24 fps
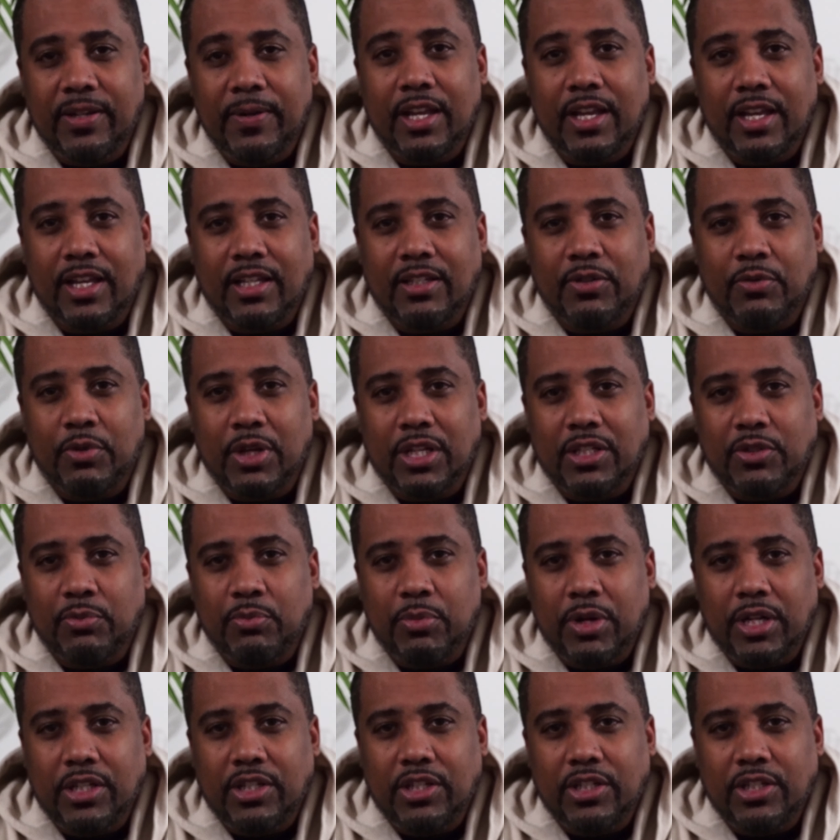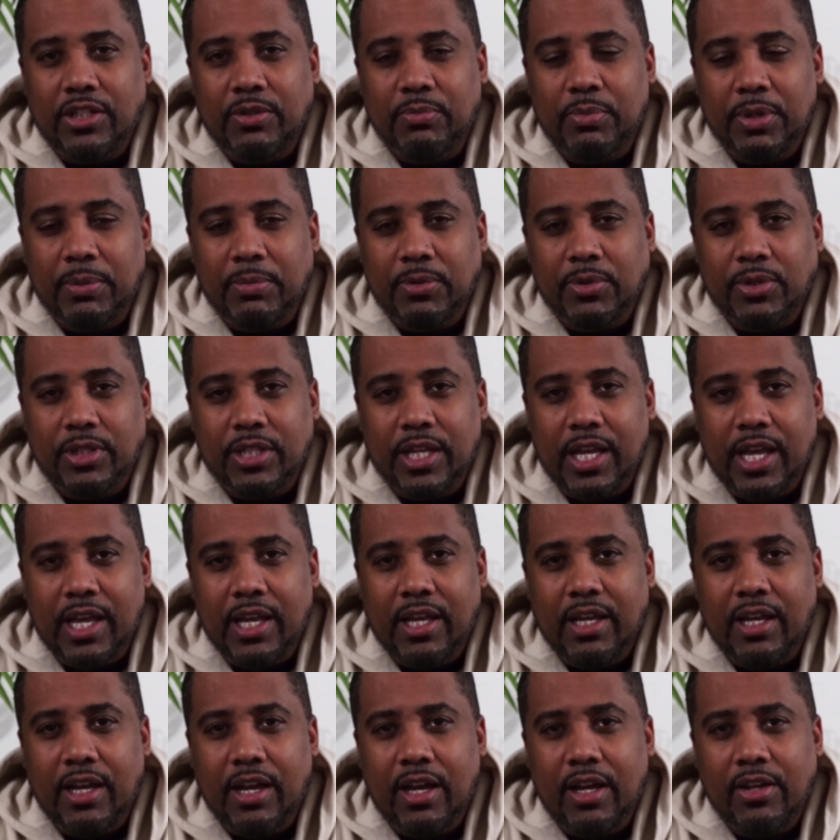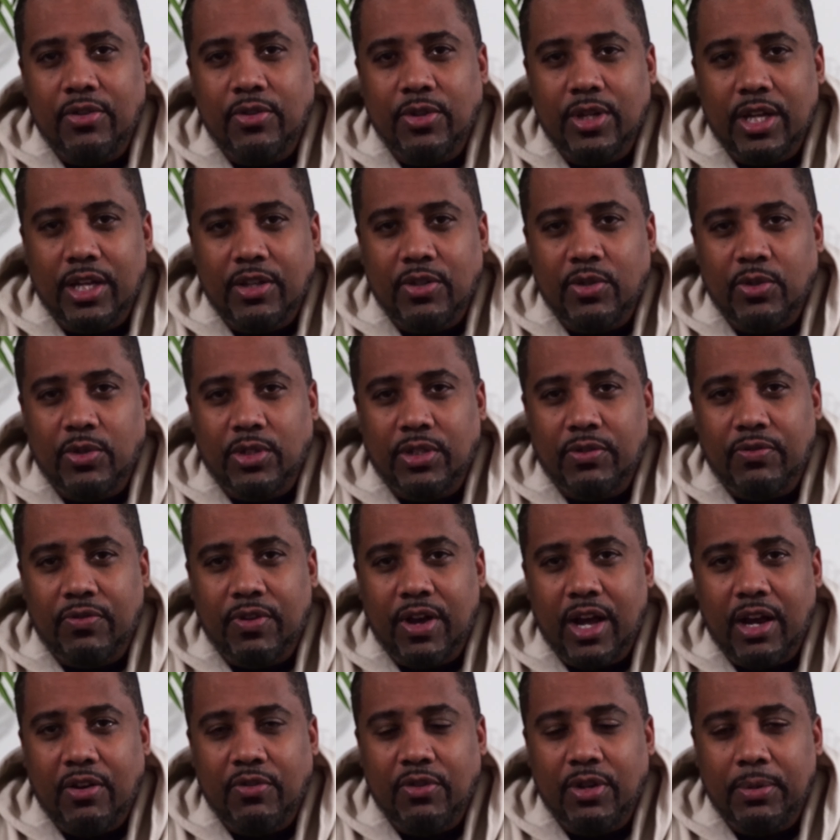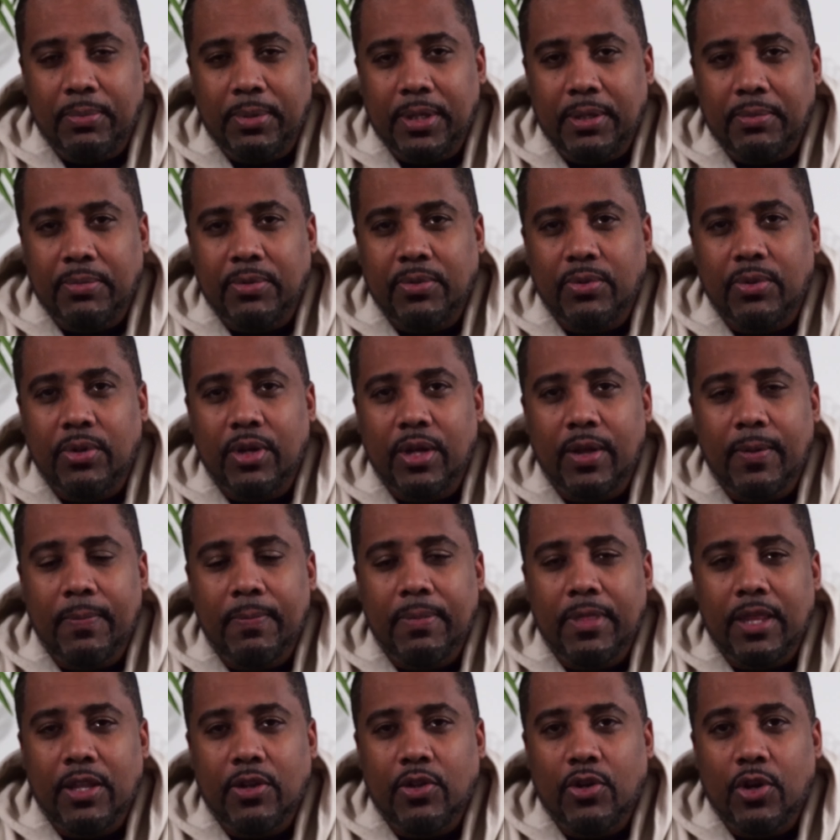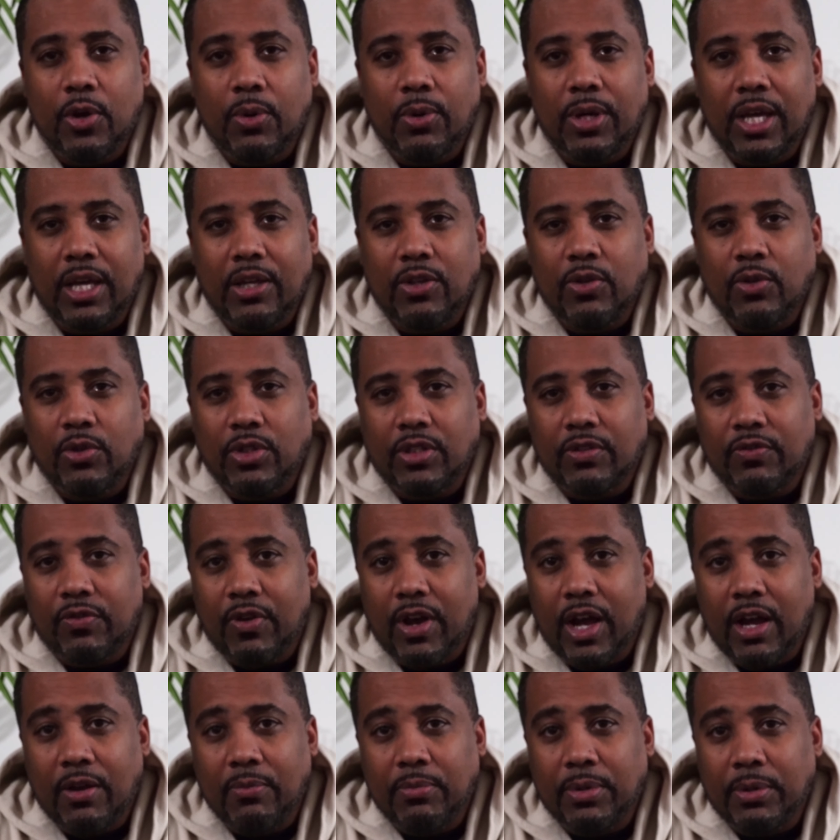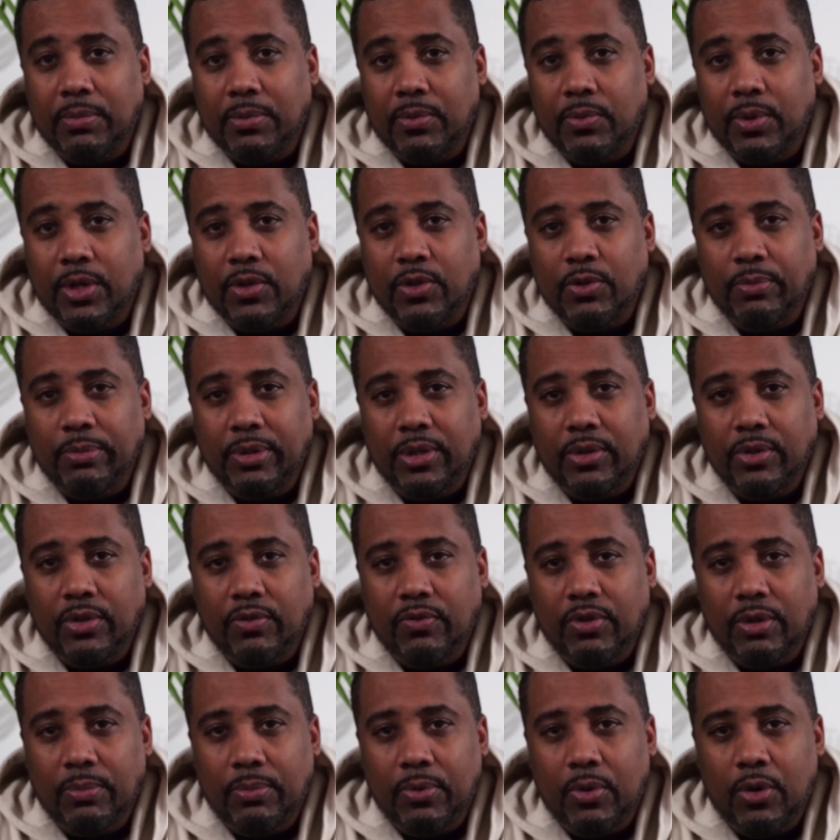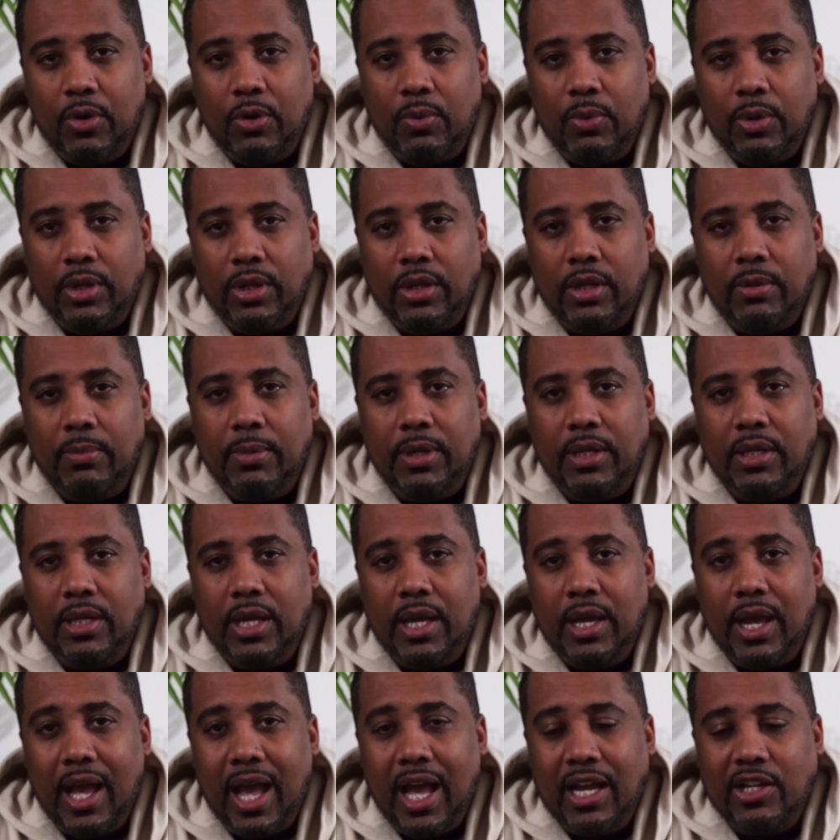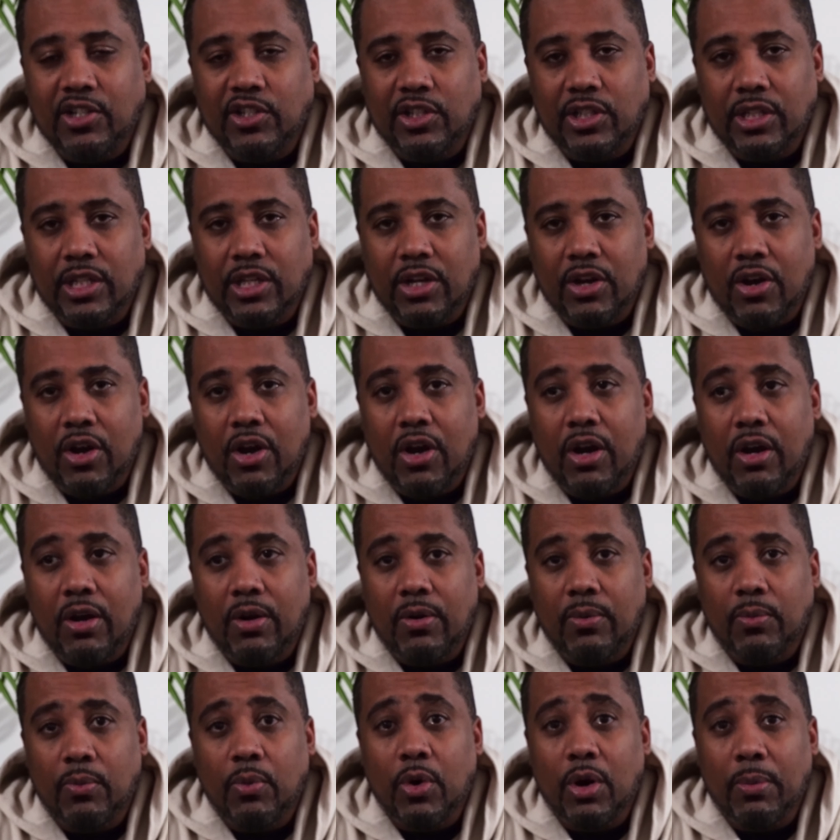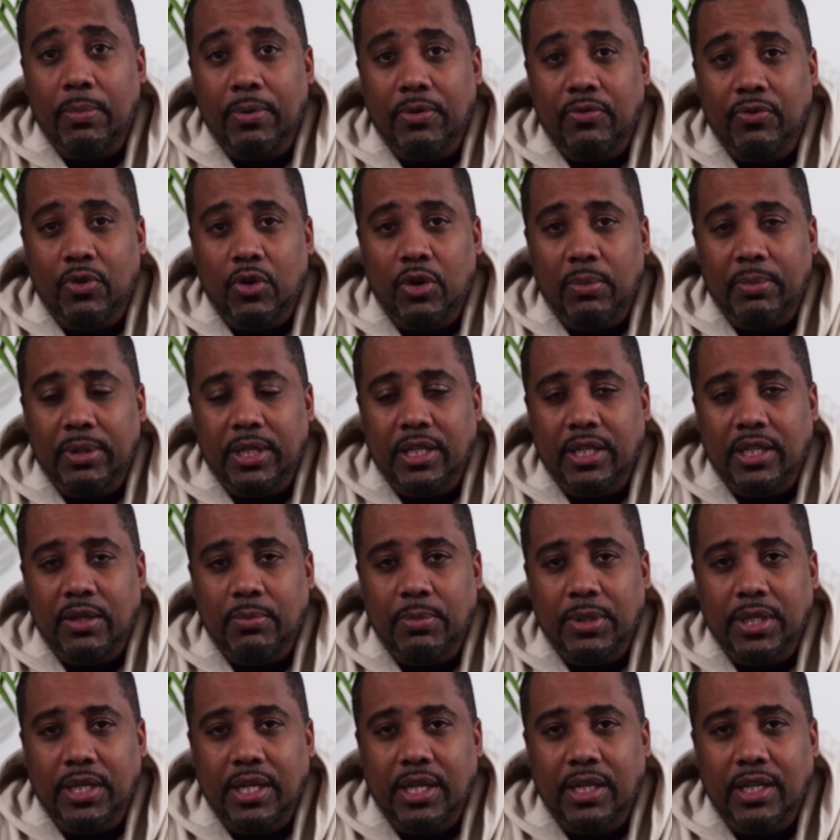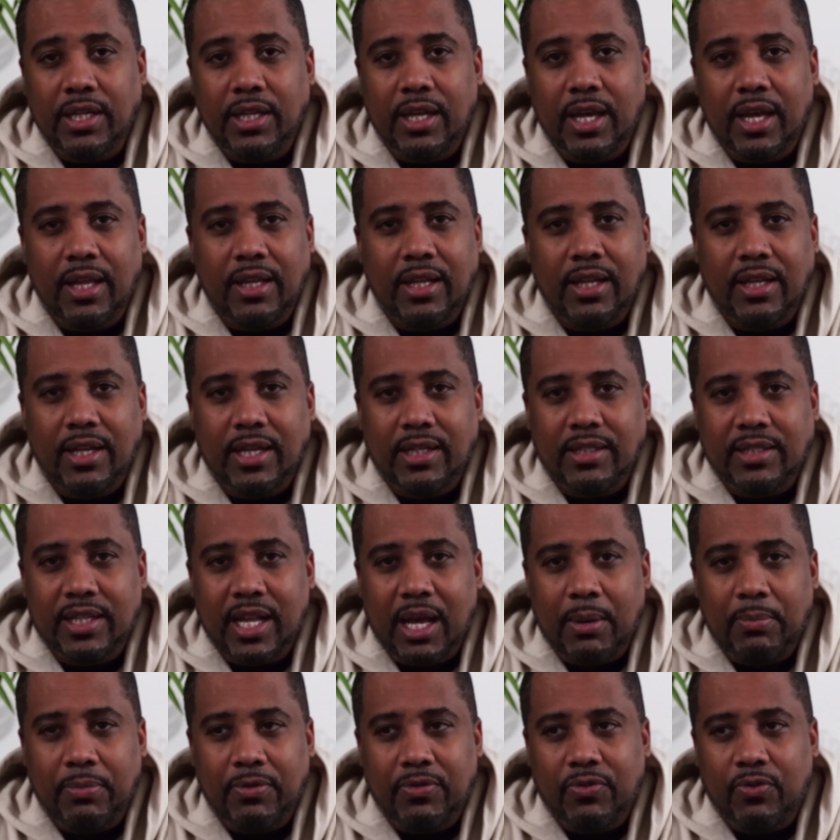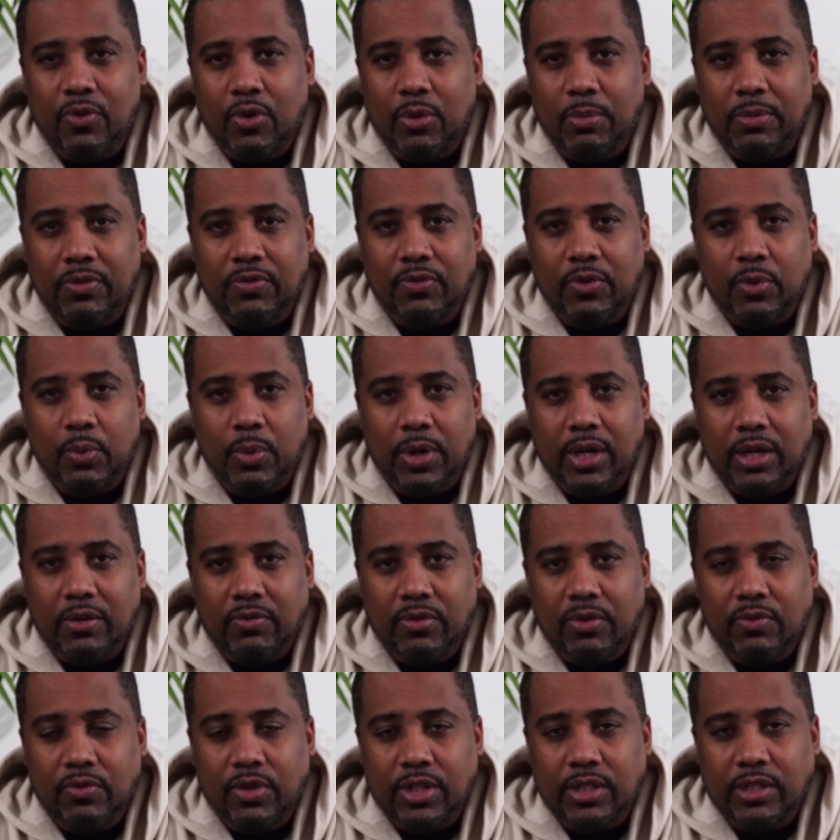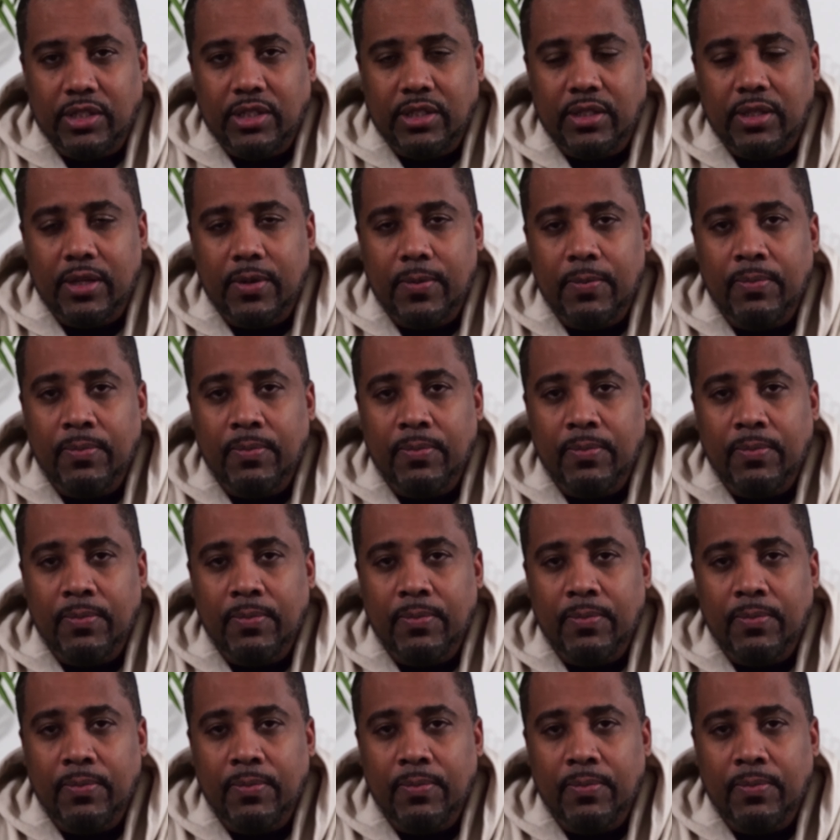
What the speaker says: As much as people say you get used to firing people, you don't get used to firing people when you build a rapport with them and they actually were performing in the beginning and then they stop performing for whatever reason.